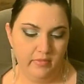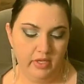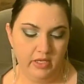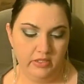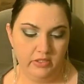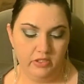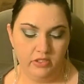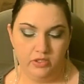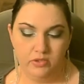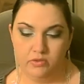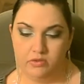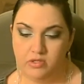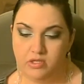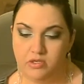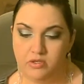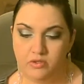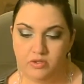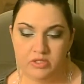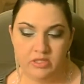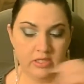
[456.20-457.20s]
It's too
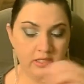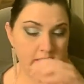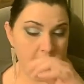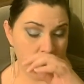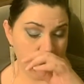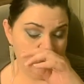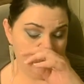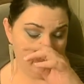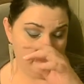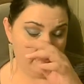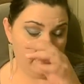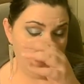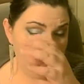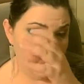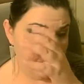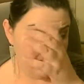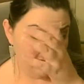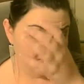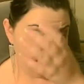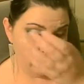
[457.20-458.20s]
loose. It doesn't
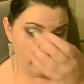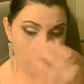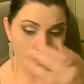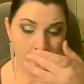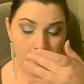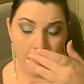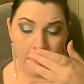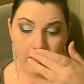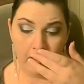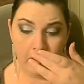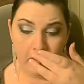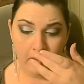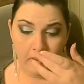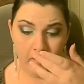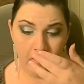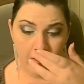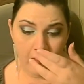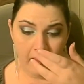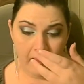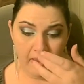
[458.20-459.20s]
apply very
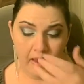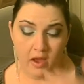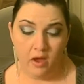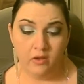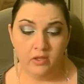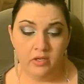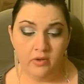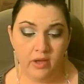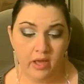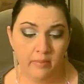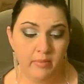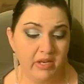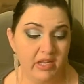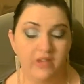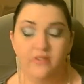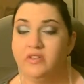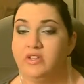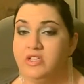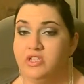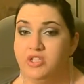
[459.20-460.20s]
well. I'm going to
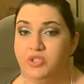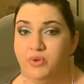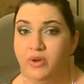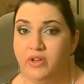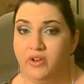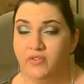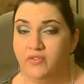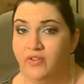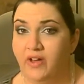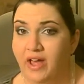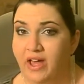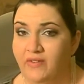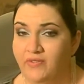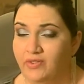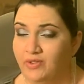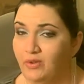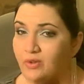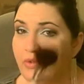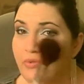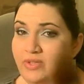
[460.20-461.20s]
give it a 2 out of
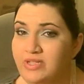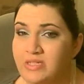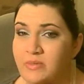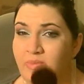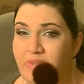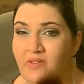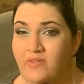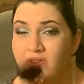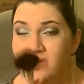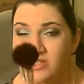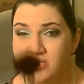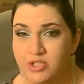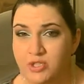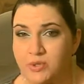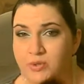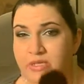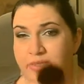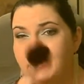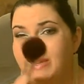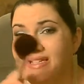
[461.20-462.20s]
5, and the only reason I'm giving it
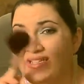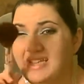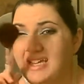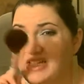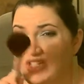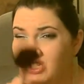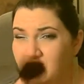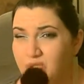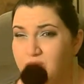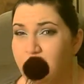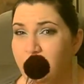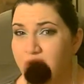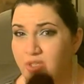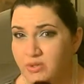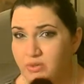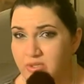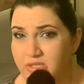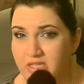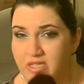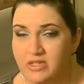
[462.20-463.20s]
2 is because I do
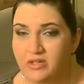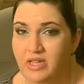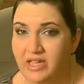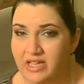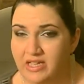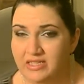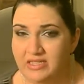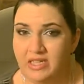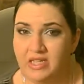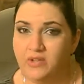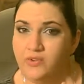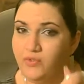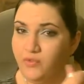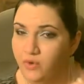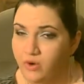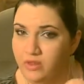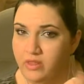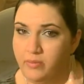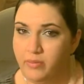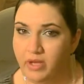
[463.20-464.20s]
use it, like I said,
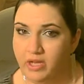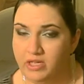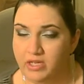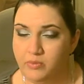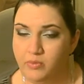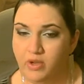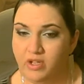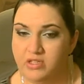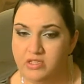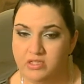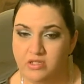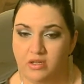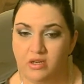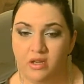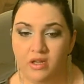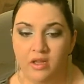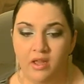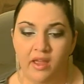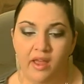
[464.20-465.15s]
for the body bronzer.